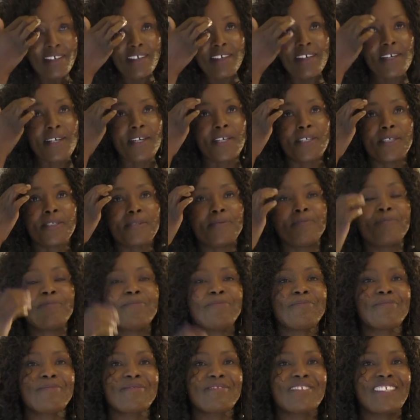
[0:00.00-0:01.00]
uh,
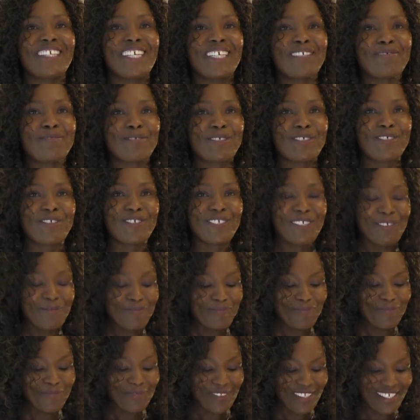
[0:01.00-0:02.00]
i'm sorry
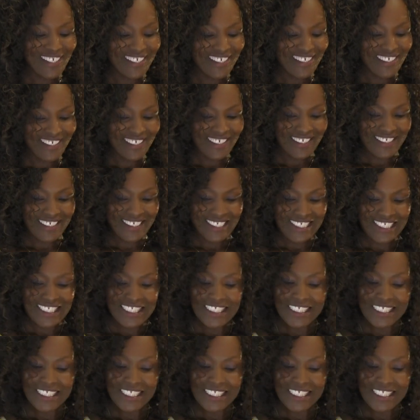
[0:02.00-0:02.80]
uh,